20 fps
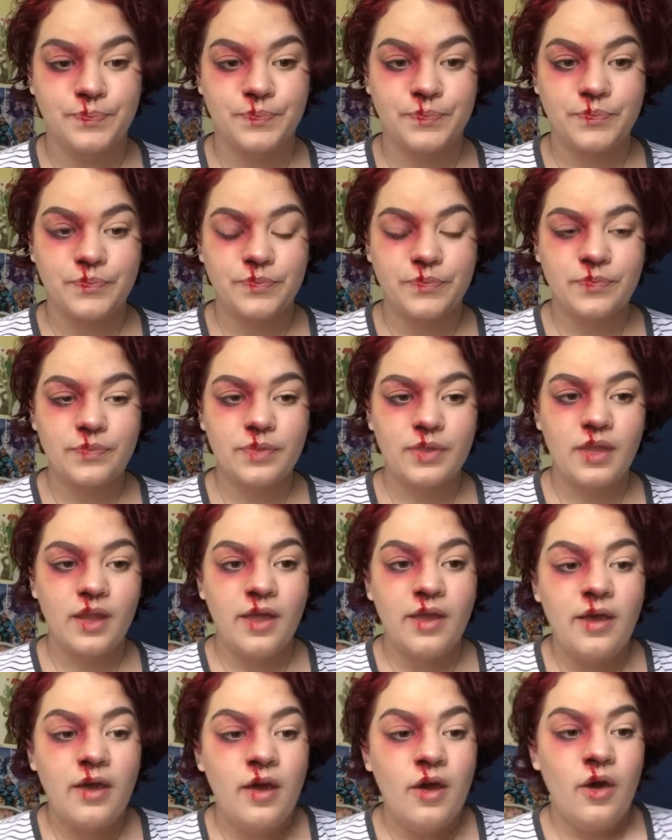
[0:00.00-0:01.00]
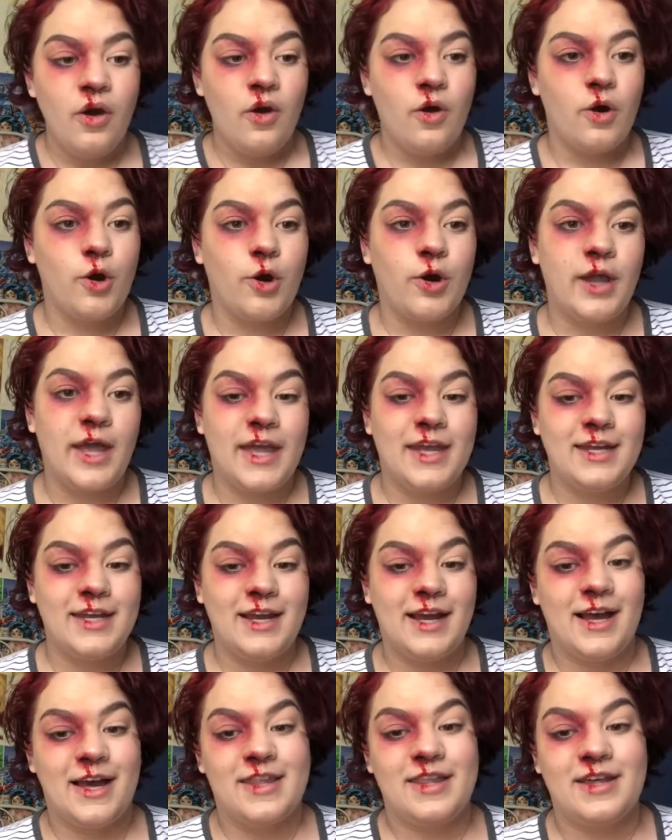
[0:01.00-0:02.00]
or any other
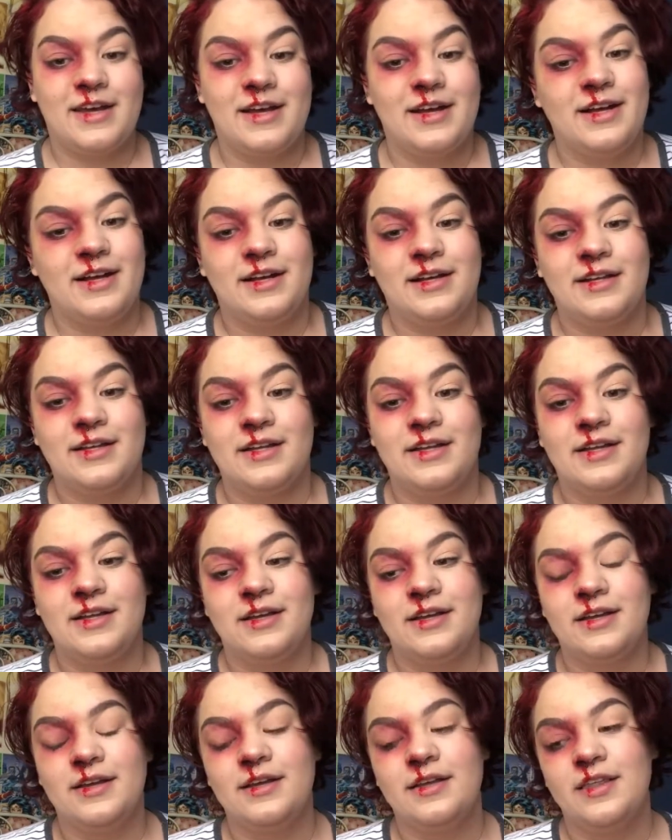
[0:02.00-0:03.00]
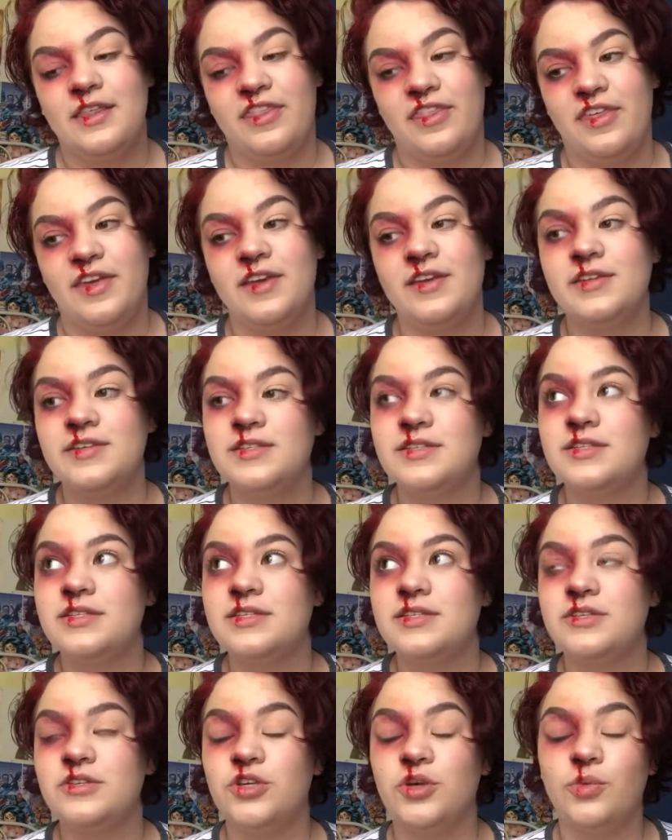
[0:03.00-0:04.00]
things you want to
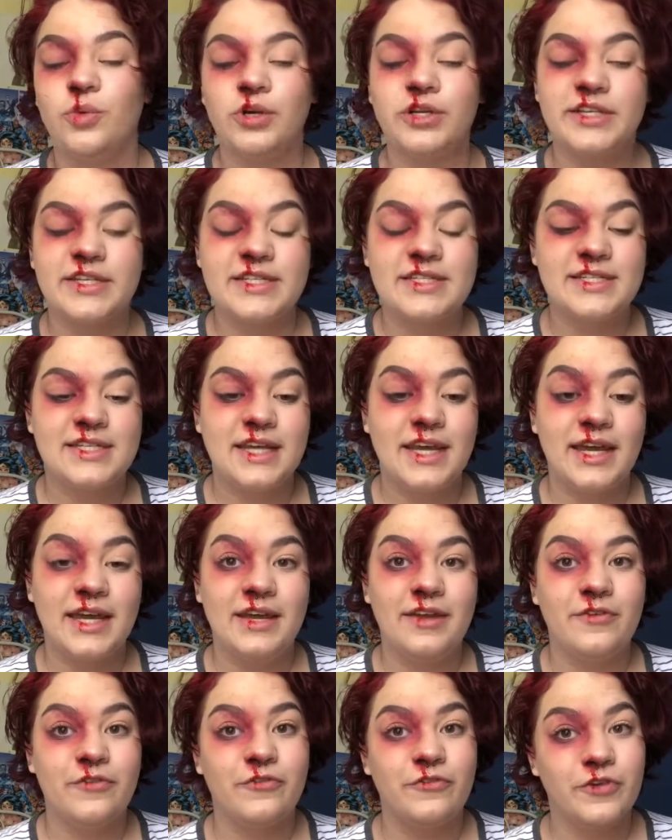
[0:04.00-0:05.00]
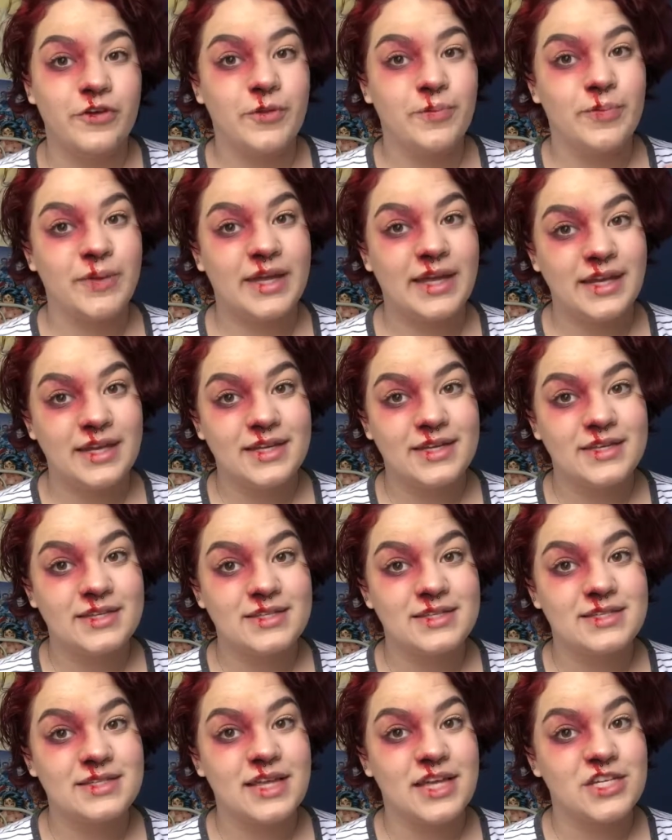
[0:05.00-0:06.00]
see for beginners slash basics.
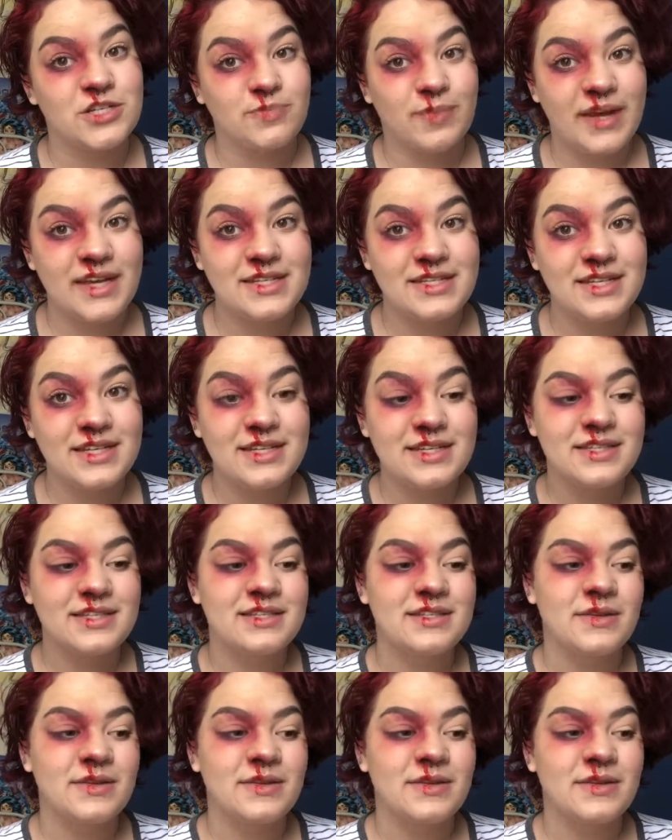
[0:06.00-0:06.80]
If you guys want to see